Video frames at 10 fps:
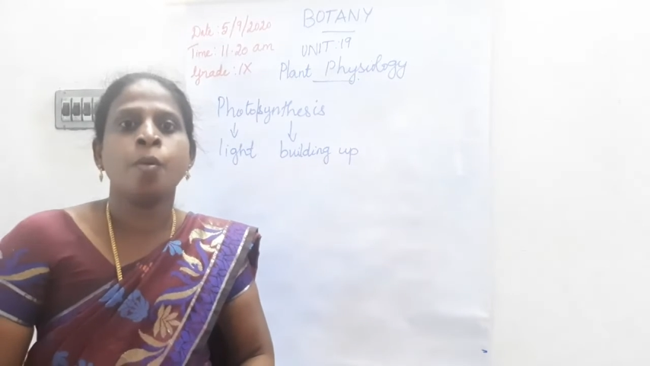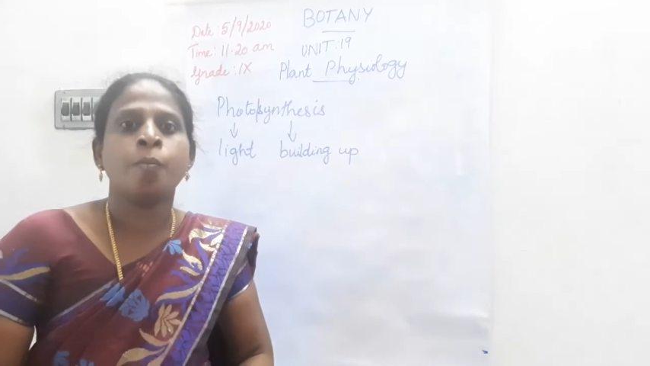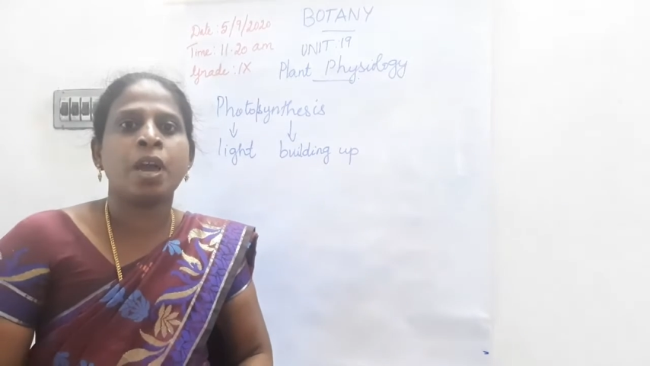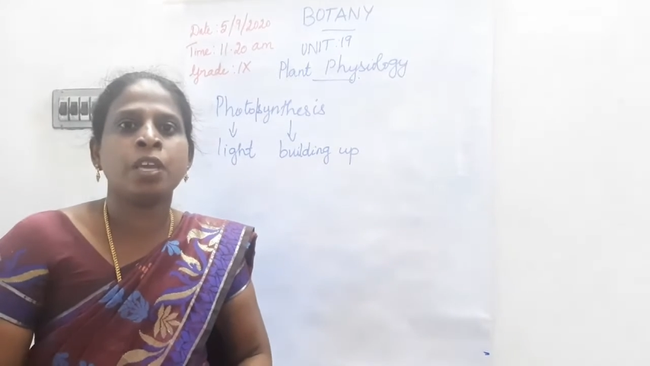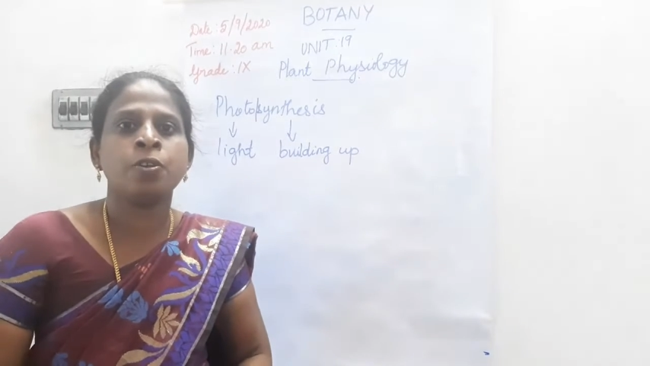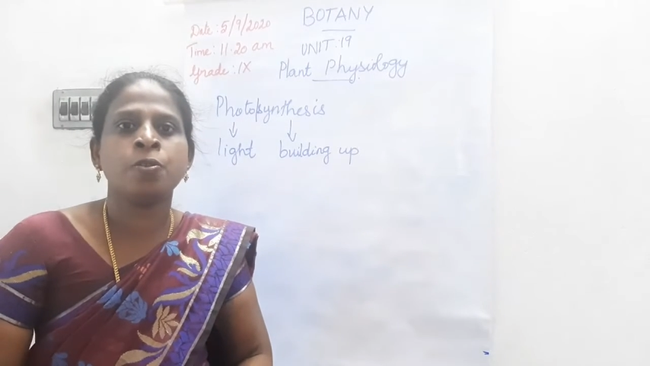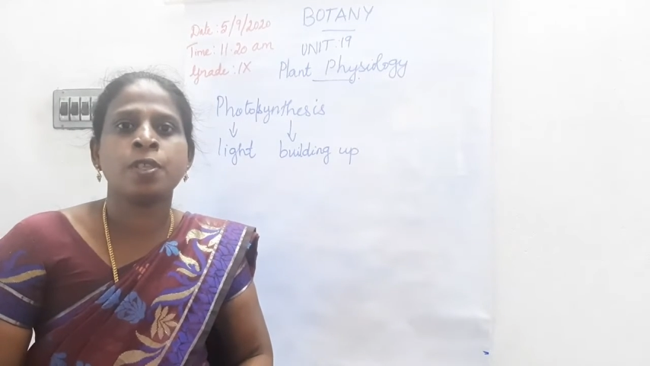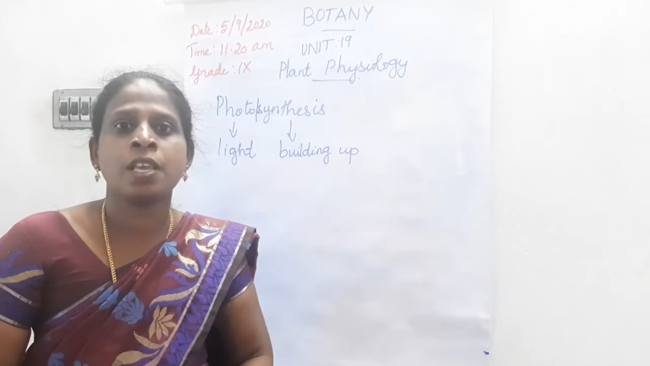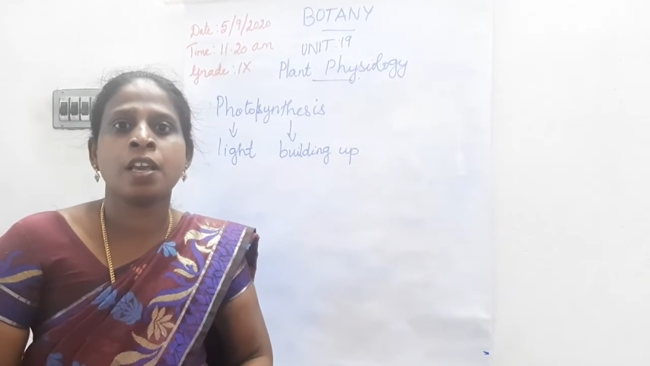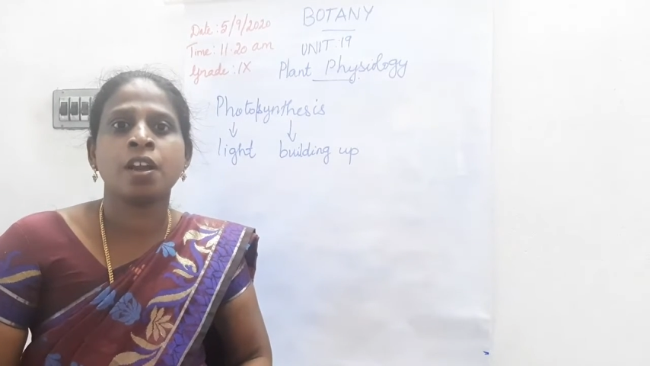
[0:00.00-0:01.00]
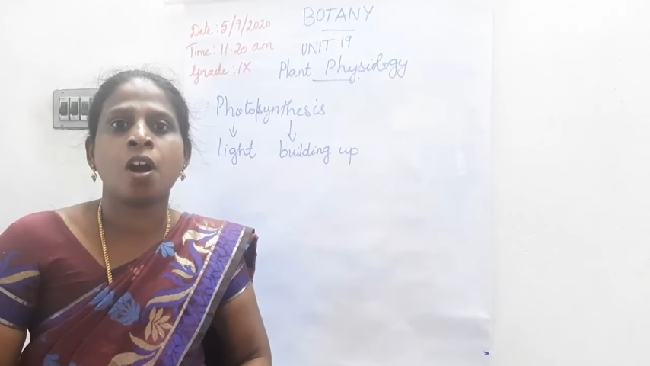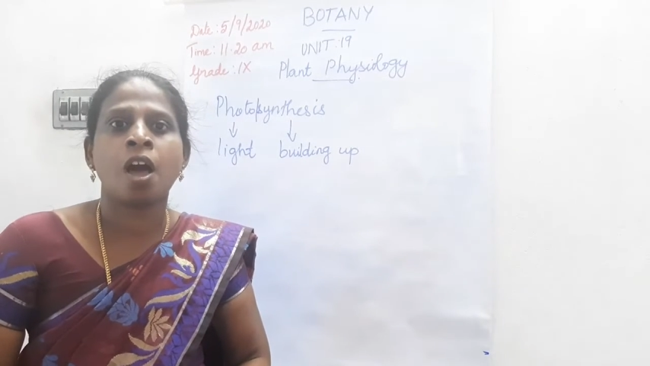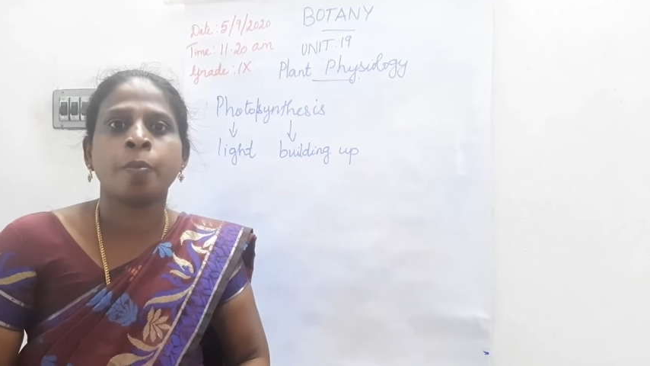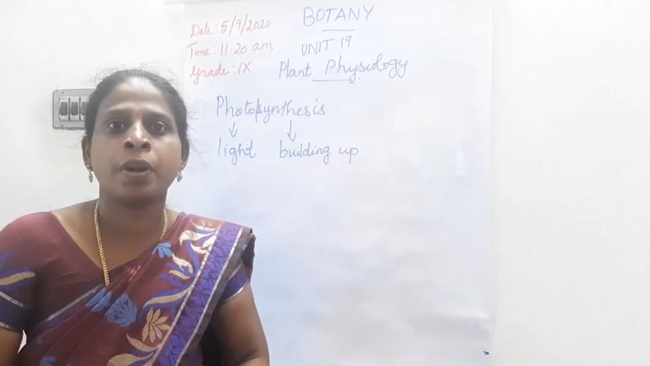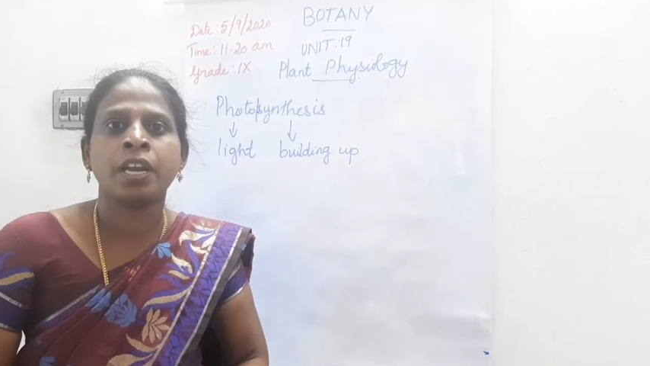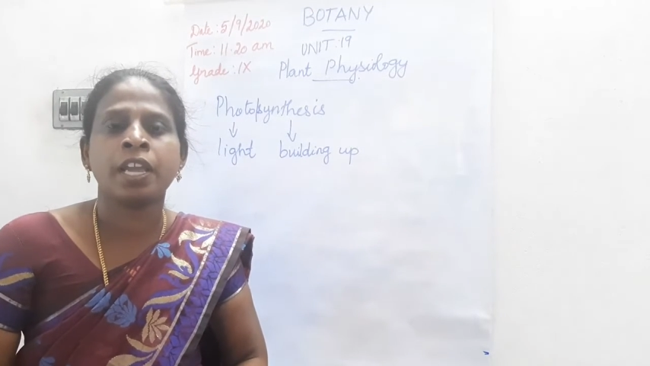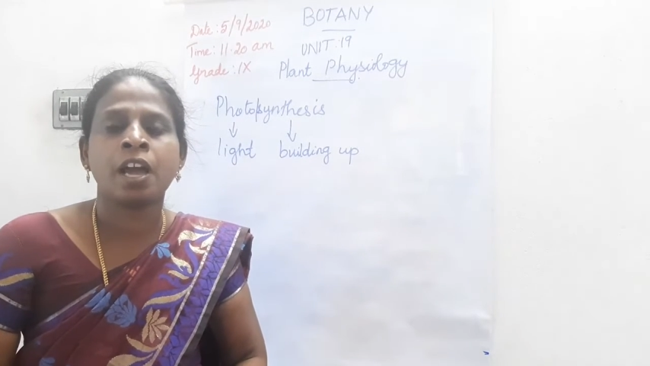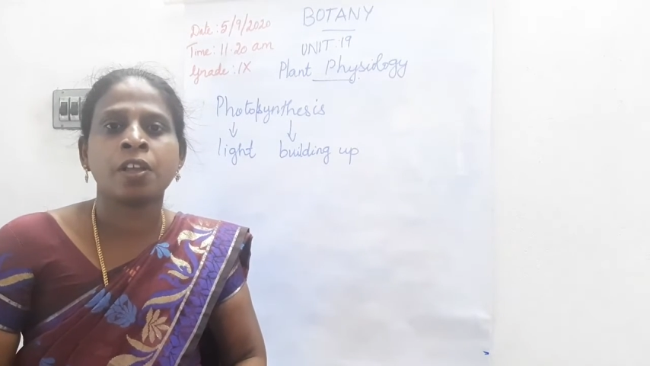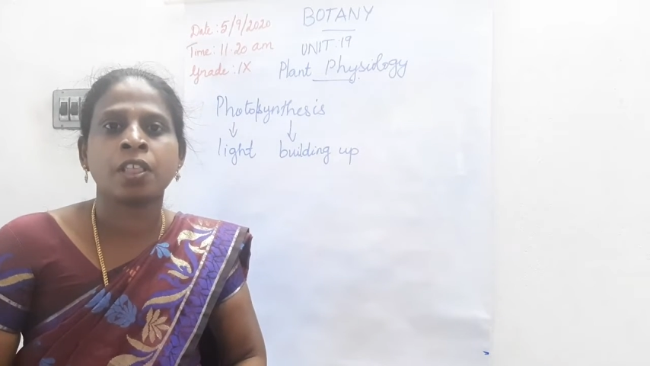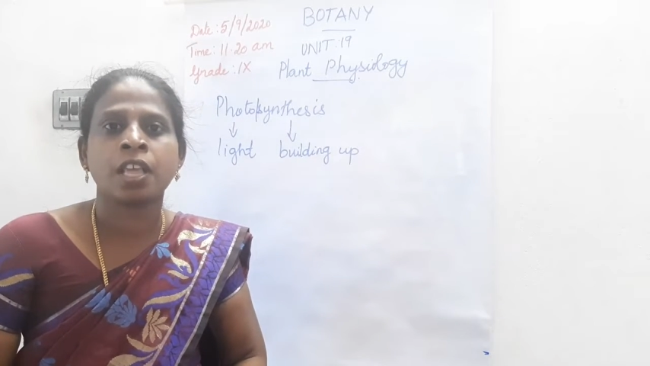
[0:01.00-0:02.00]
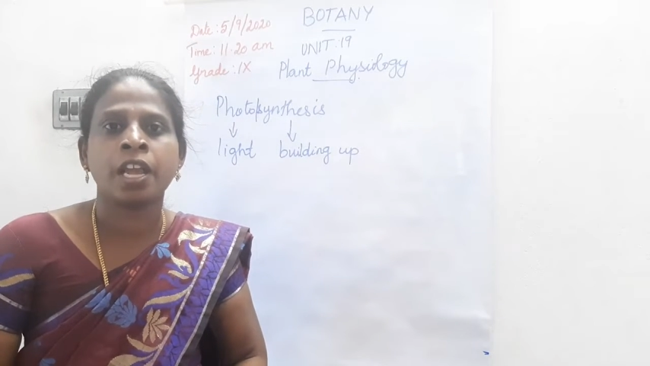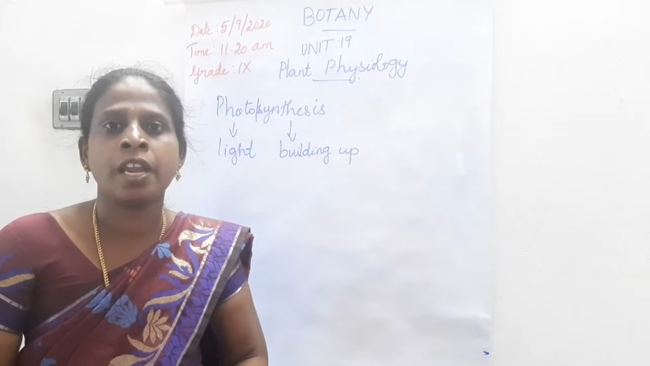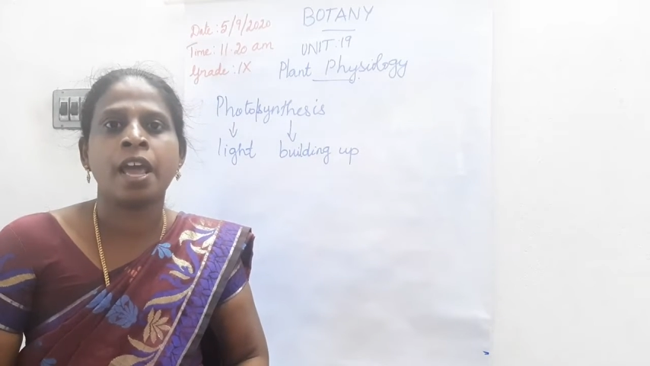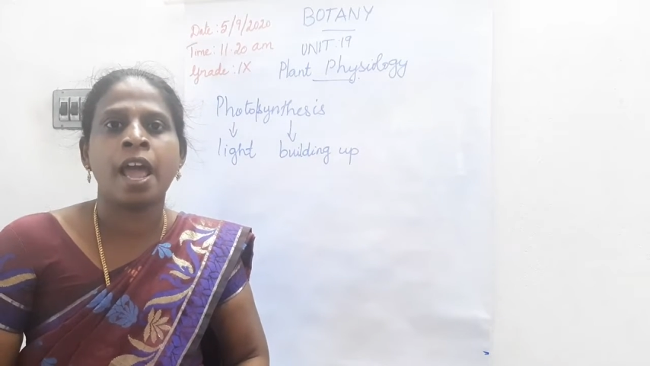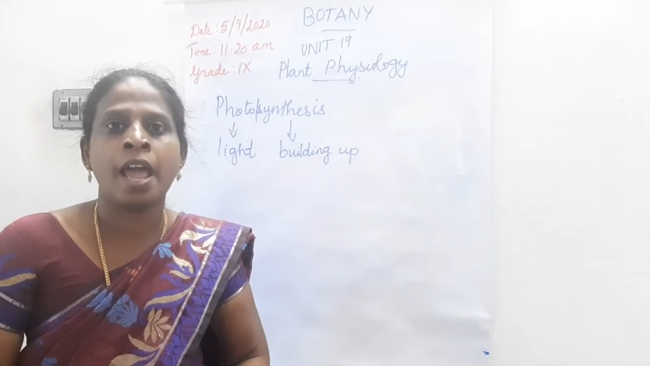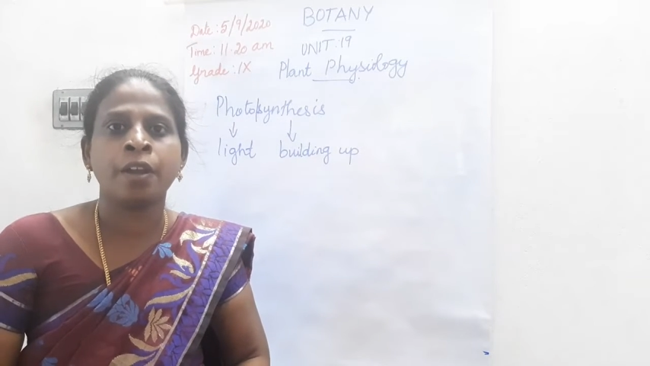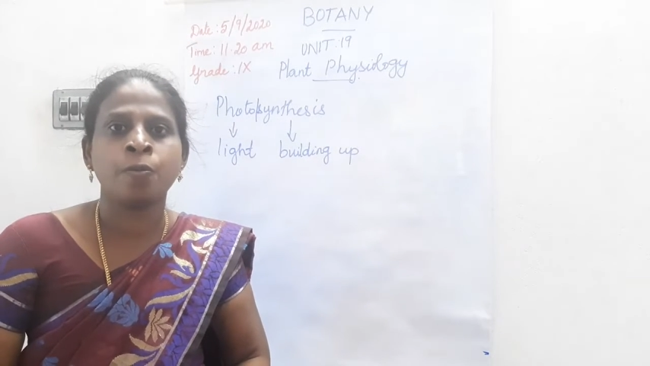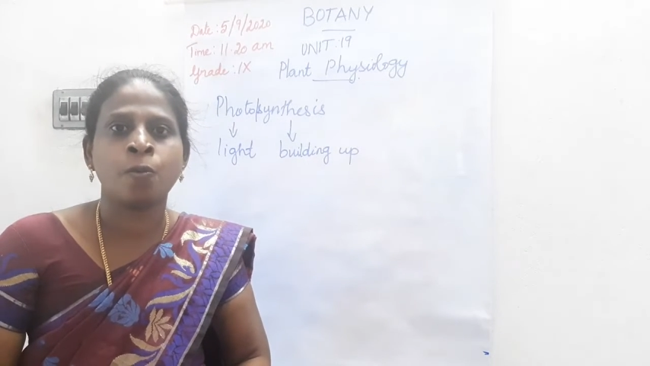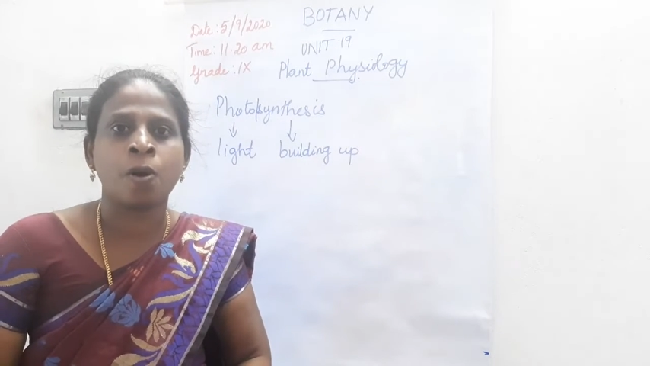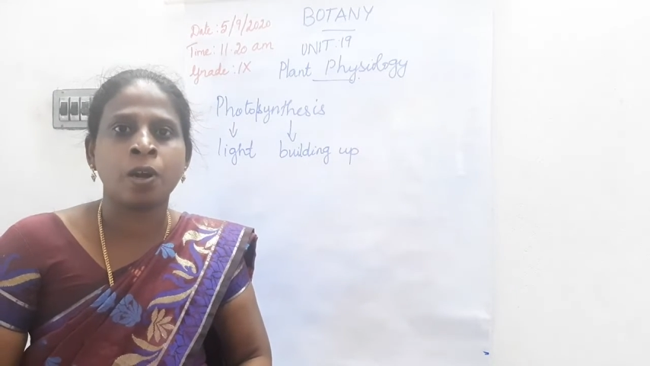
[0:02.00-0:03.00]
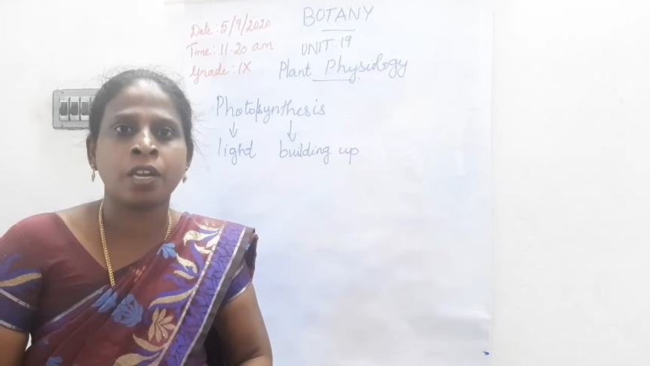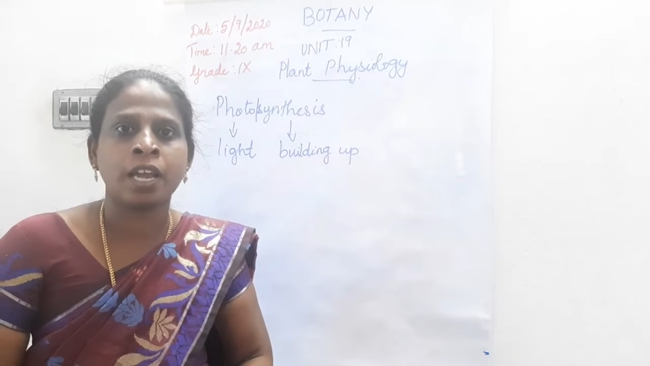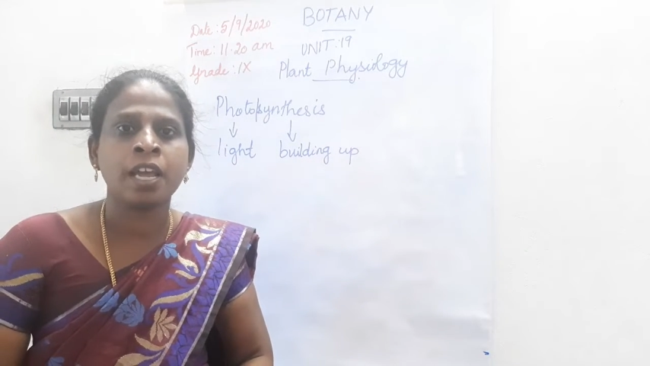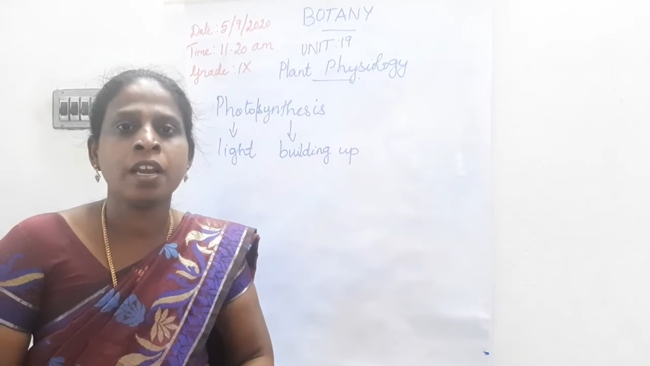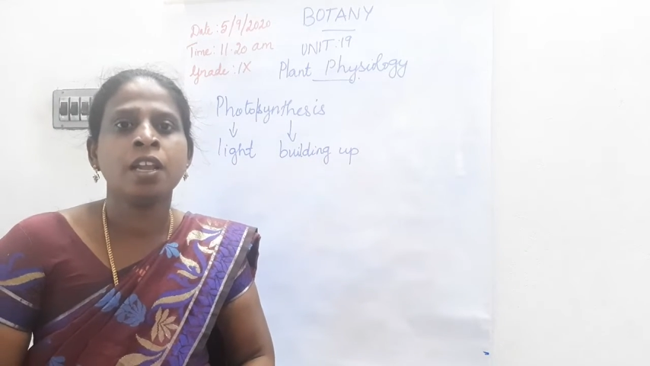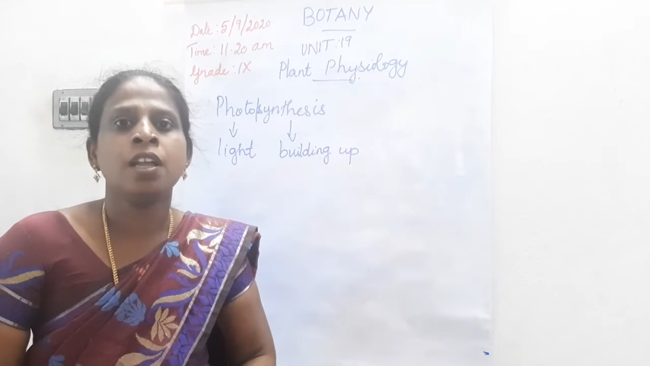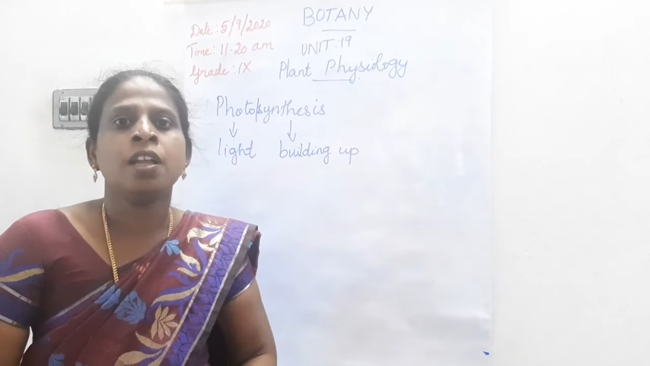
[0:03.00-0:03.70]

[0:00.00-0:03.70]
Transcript: by using carbon dioxide and water